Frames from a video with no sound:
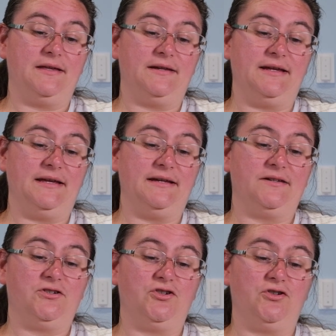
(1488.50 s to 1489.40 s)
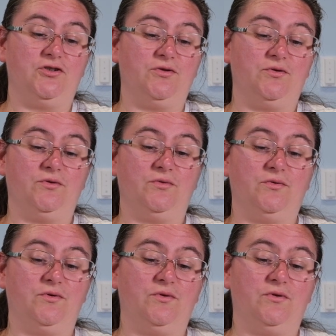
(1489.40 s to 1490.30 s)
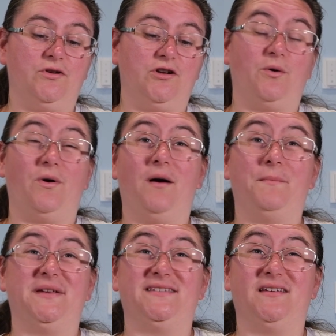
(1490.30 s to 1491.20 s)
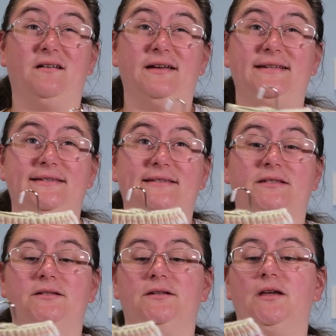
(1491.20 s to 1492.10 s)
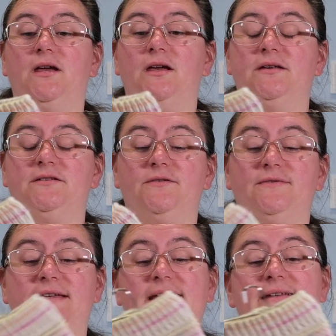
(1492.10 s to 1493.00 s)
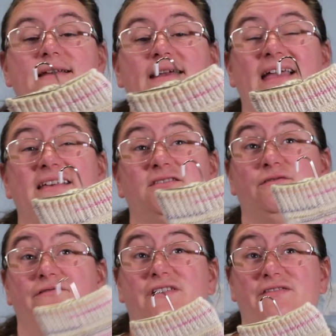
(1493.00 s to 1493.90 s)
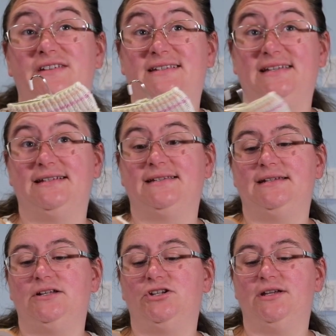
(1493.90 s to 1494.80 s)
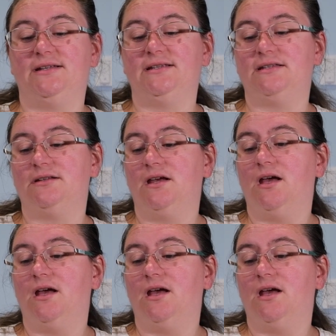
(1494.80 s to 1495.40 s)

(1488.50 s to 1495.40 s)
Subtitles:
need to go up a size. So these I cast on 56 stitches.